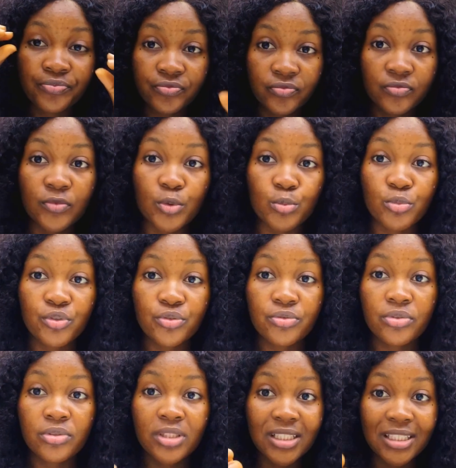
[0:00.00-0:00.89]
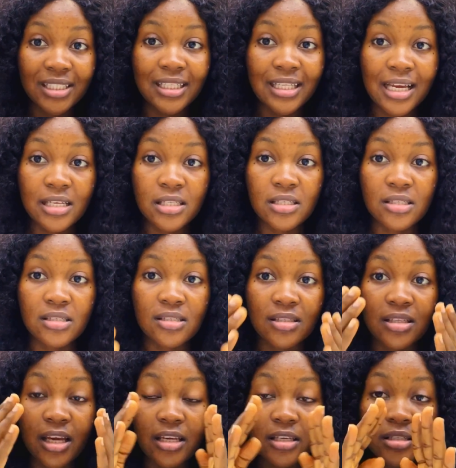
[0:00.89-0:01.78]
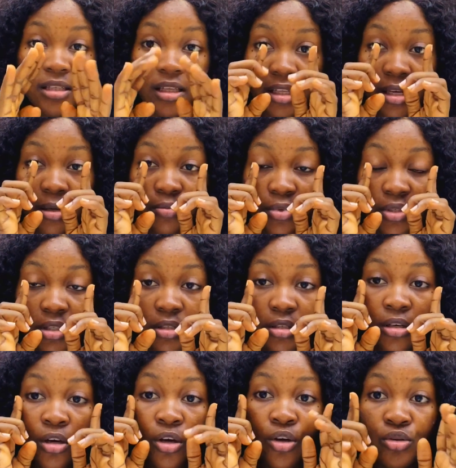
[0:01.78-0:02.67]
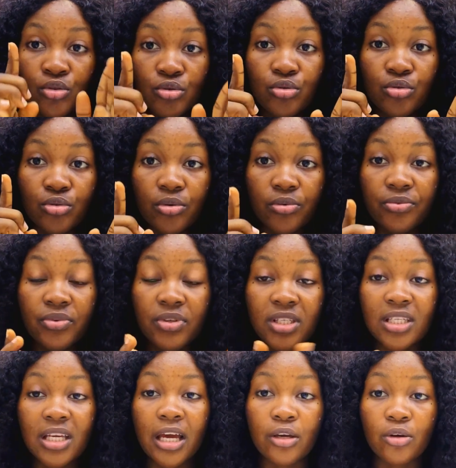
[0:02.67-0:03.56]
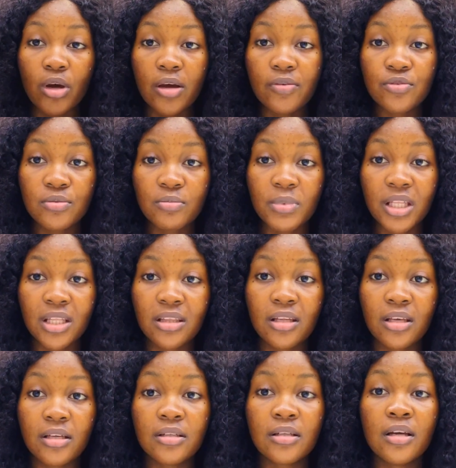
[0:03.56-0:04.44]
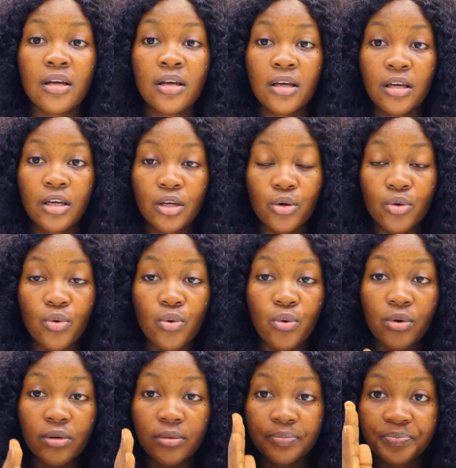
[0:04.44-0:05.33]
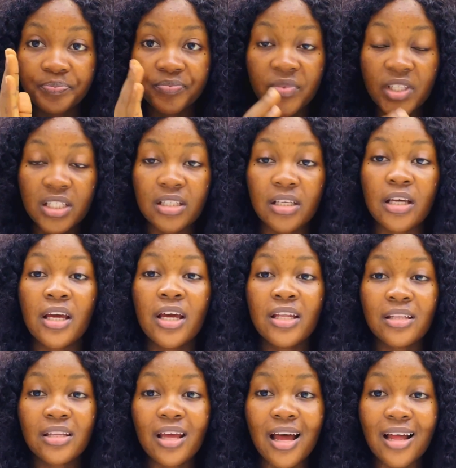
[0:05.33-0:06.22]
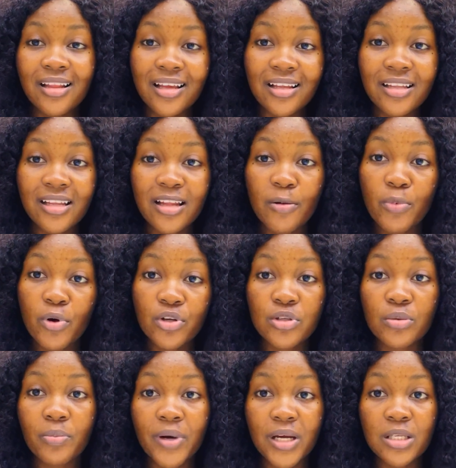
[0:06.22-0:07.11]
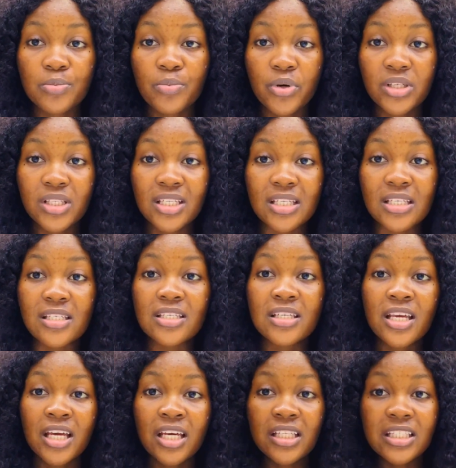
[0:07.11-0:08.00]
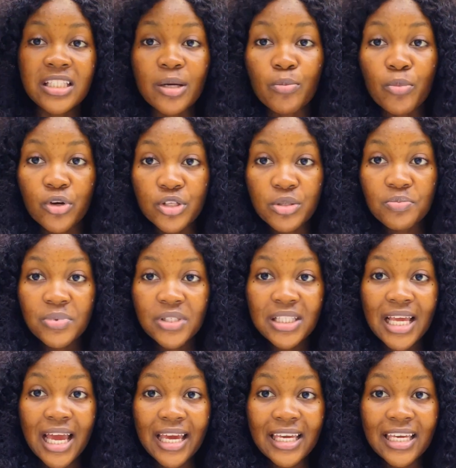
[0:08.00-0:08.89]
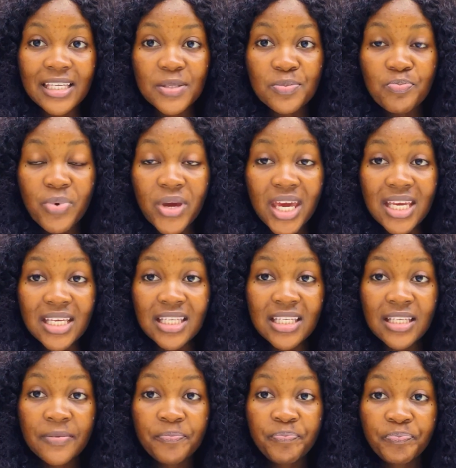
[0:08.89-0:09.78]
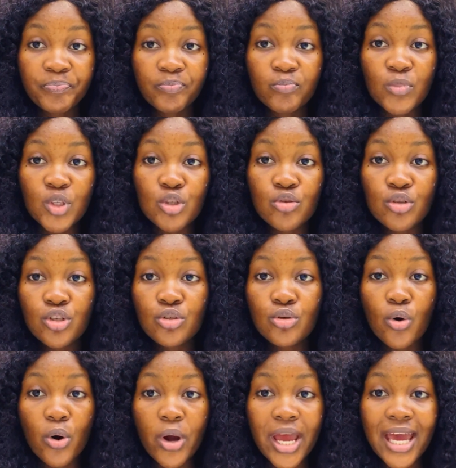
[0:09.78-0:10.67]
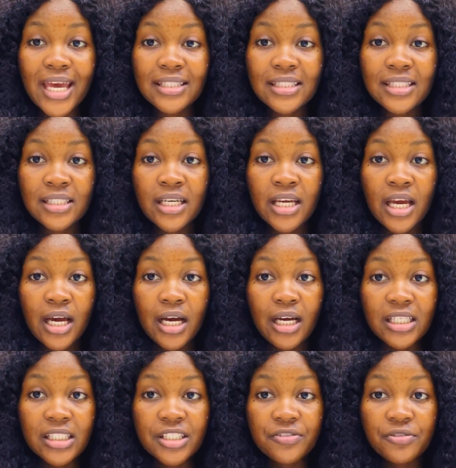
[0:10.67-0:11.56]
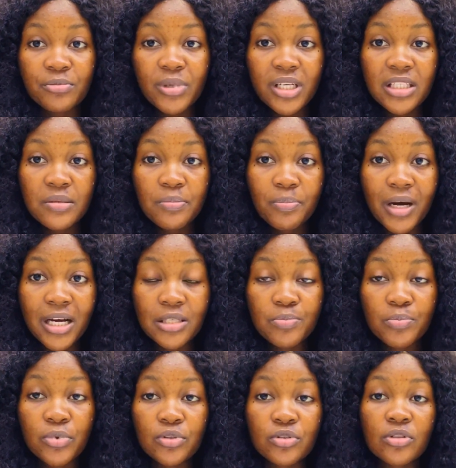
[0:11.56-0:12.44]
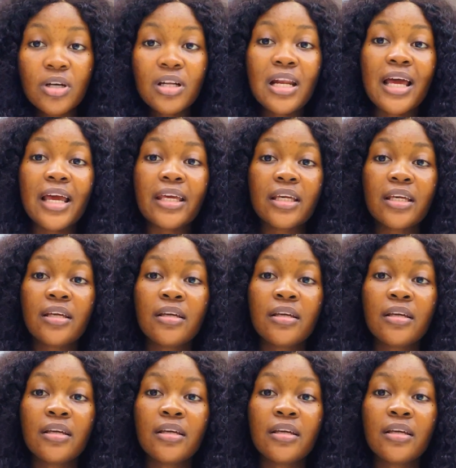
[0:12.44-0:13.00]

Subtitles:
remove the glasses, like let them see through your face, and you have to maintain equal distance. The another thing about the passport is there must be like space between your head and the remaining passport. Not like,